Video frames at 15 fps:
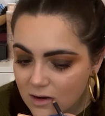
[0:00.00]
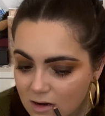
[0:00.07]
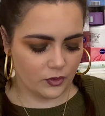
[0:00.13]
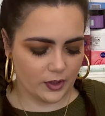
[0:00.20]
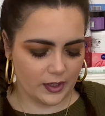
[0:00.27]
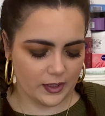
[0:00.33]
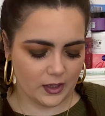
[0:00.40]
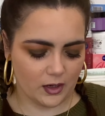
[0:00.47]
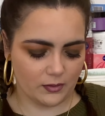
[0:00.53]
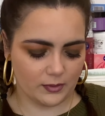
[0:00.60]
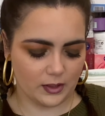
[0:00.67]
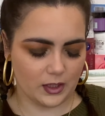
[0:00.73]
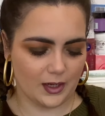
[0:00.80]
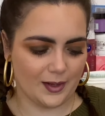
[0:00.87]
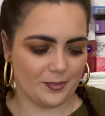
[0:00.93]
Okay, and now I'm
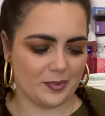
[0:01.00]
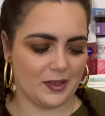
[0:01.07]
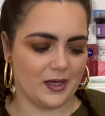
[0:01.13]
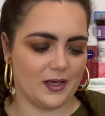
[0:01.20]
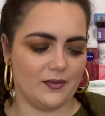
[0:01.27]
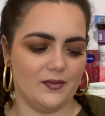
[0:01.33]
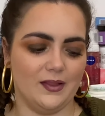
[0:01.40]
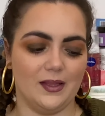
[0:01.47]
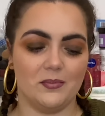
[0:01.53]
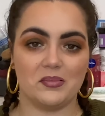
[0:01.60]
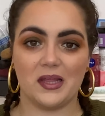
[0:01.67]
gonna apply the lip